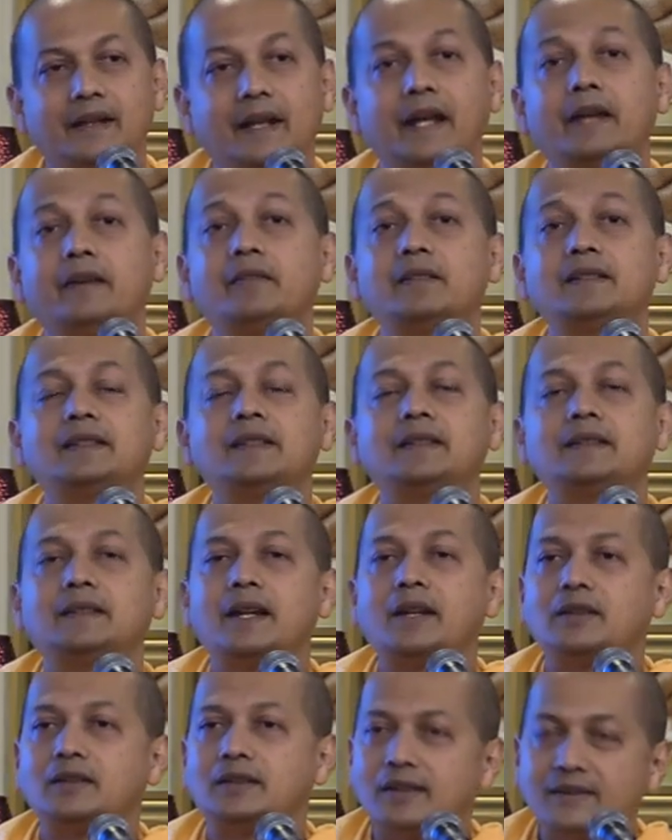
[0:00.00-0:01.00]
everything
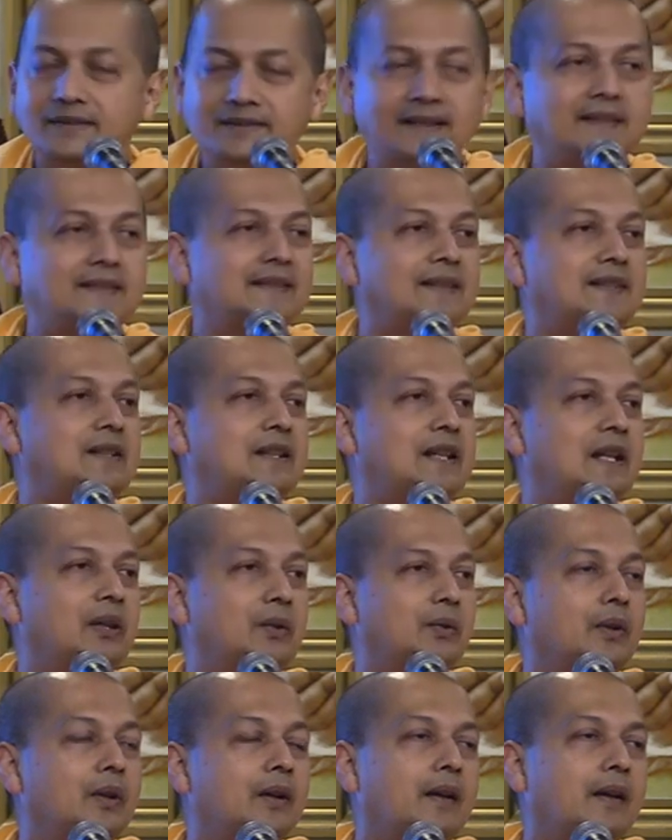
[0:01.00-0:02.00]
that does exist
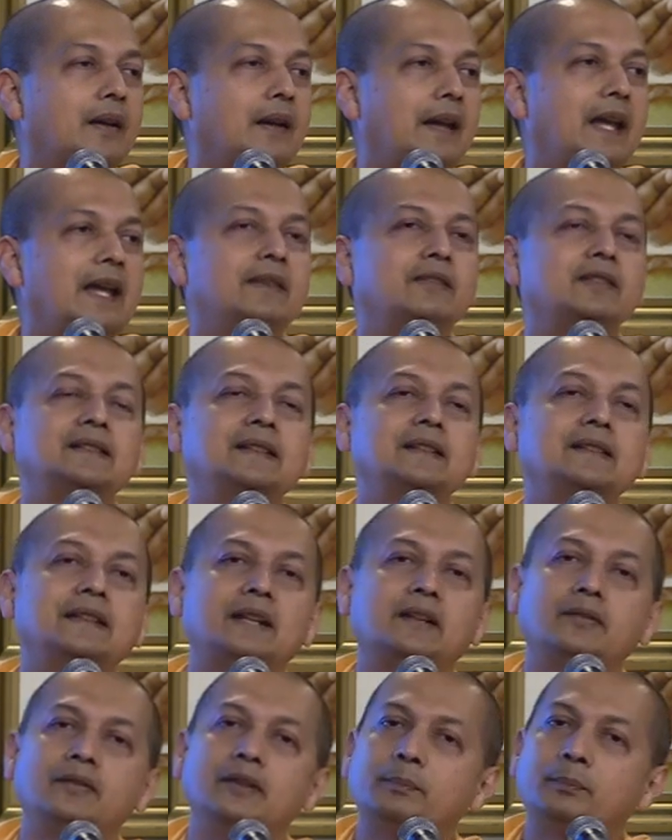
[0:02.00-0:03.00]
now, everything
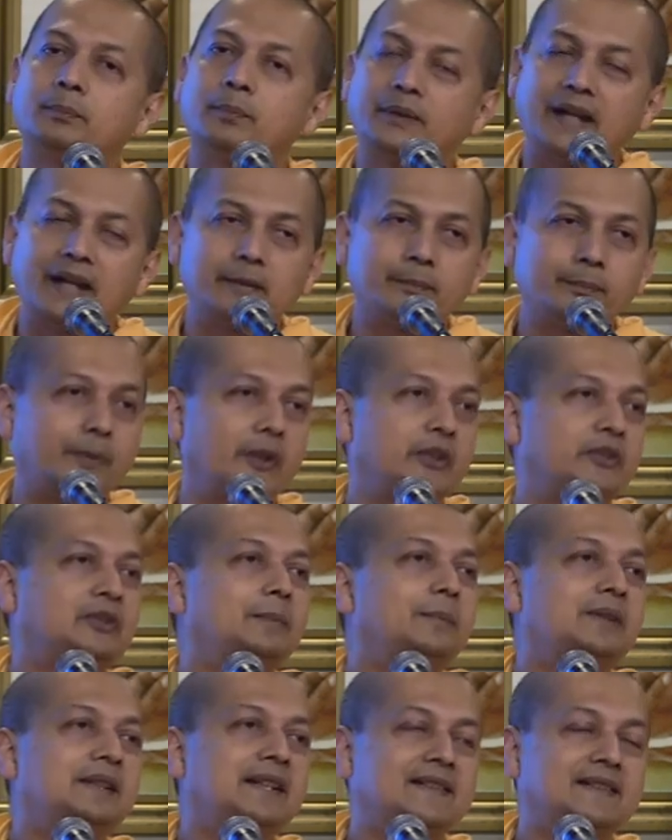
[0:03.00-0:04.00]
that can
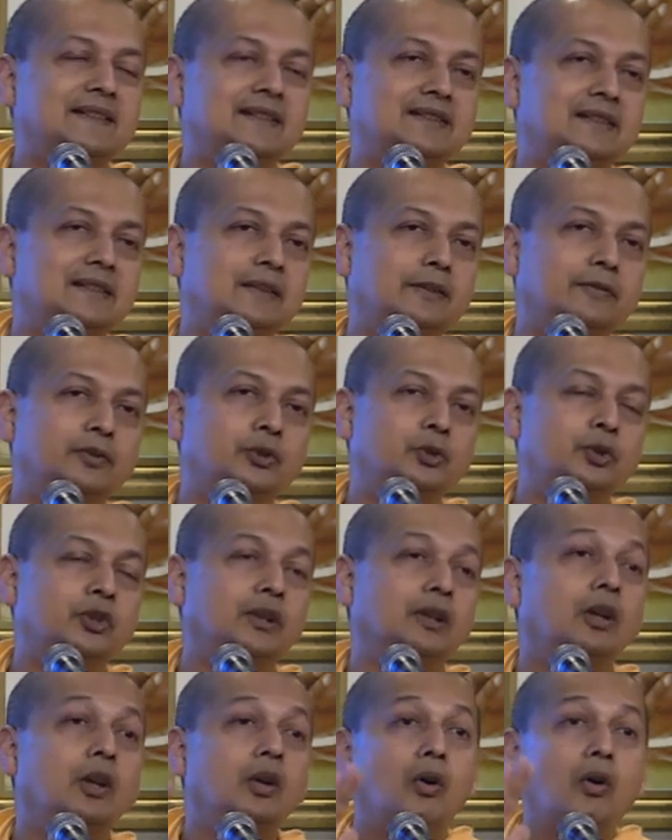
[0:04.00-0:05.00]
possibly exist in the
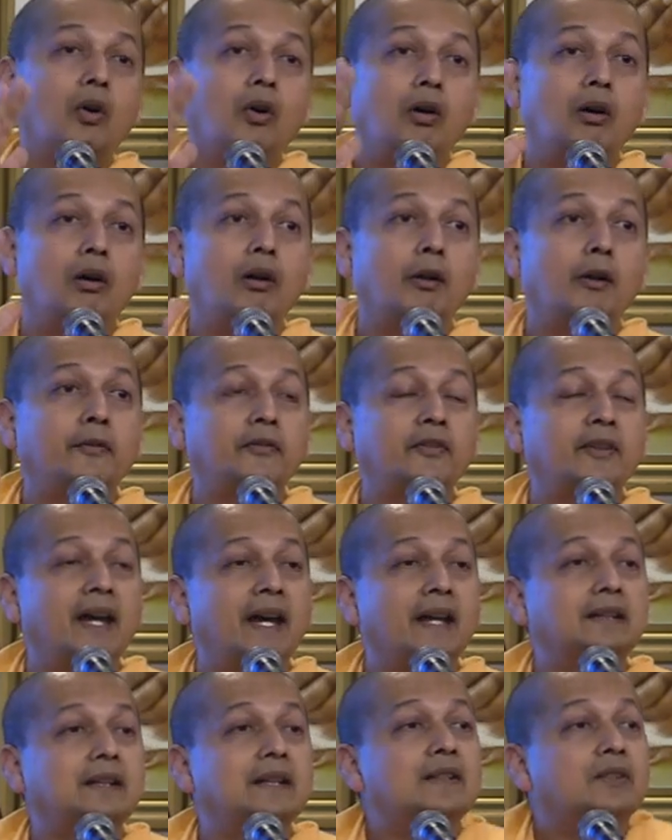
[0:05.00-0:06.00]
future, all of
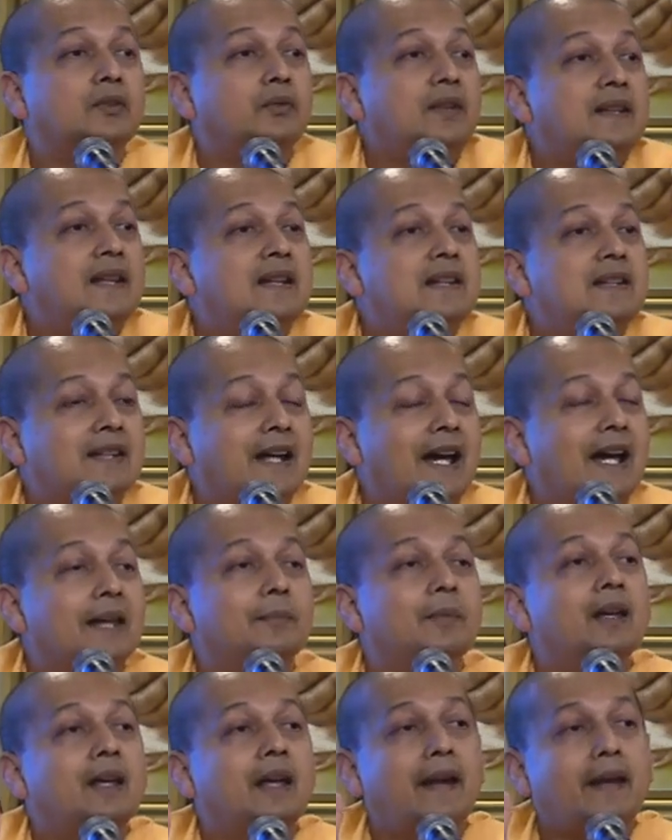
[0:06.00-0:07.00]
that is within
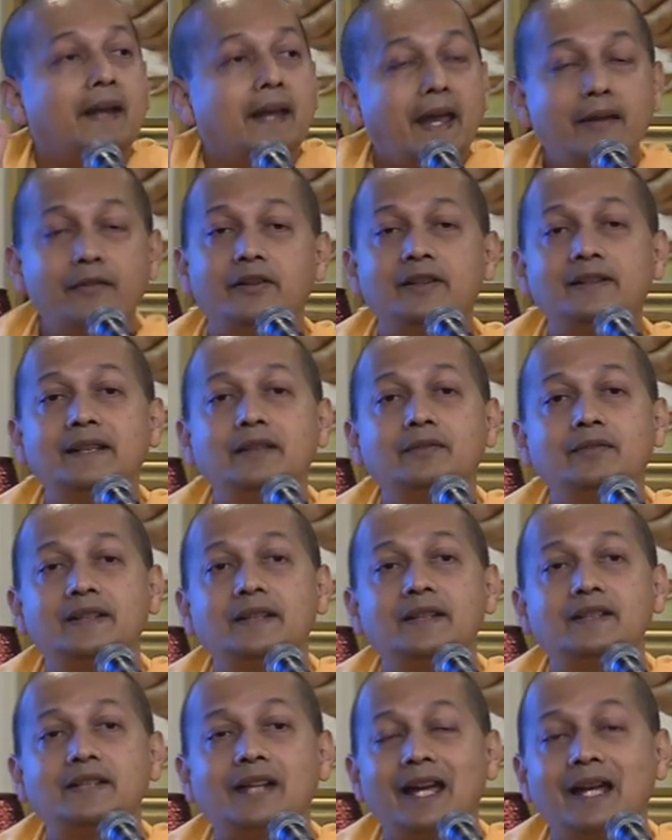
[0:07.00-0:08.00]
time. And everything
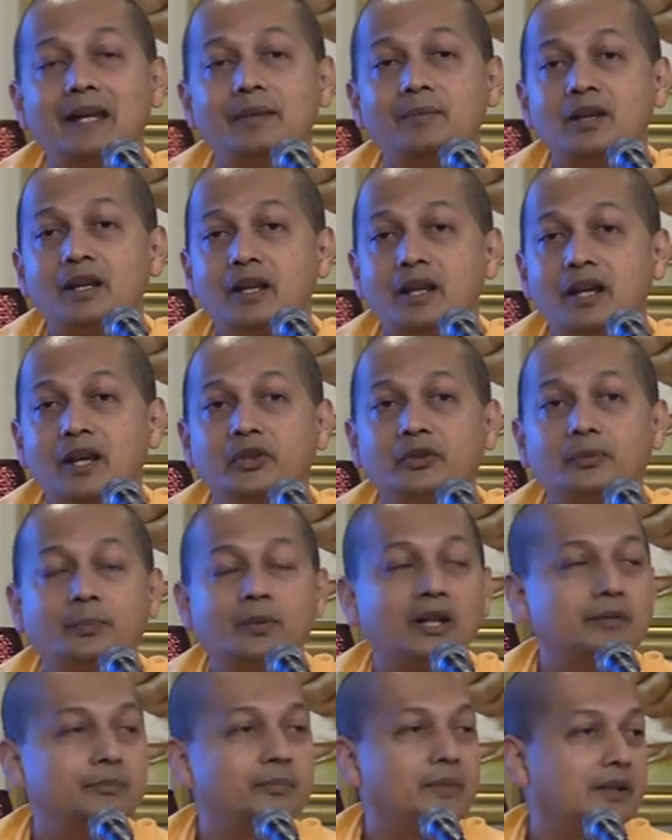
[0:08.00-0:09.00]
within time is
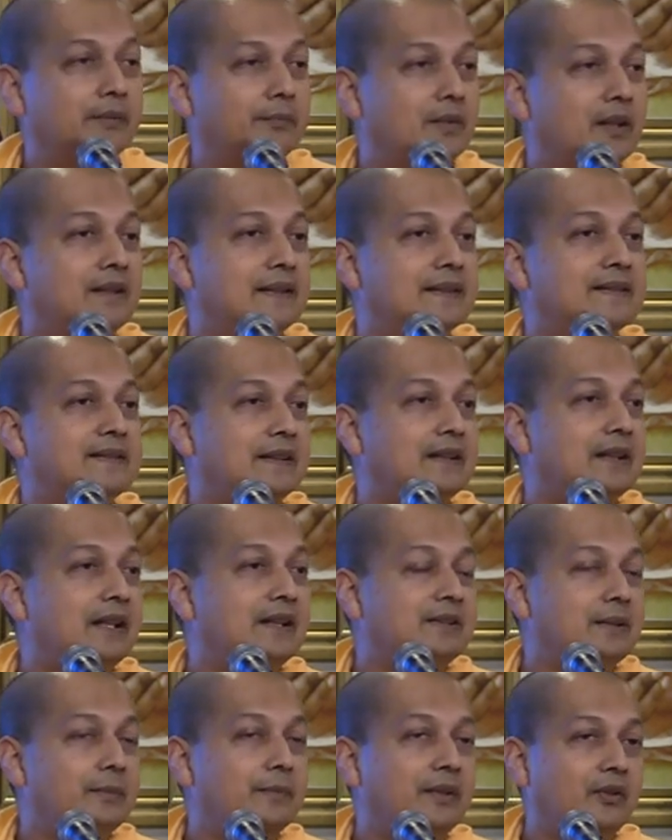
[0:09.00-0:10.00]
Brahman. It is that
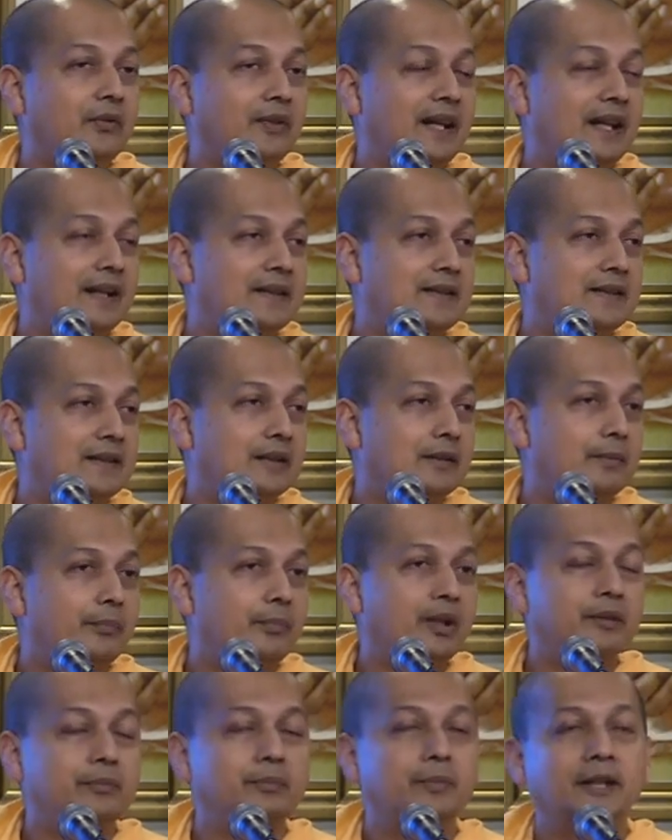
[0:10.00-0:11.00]
ultimate reality,
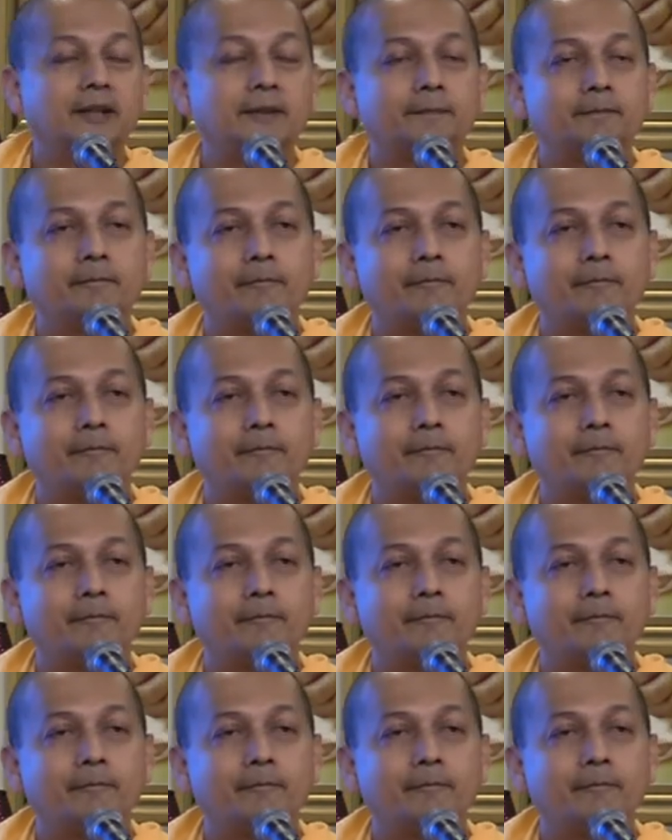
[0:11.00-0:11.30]
Brahman.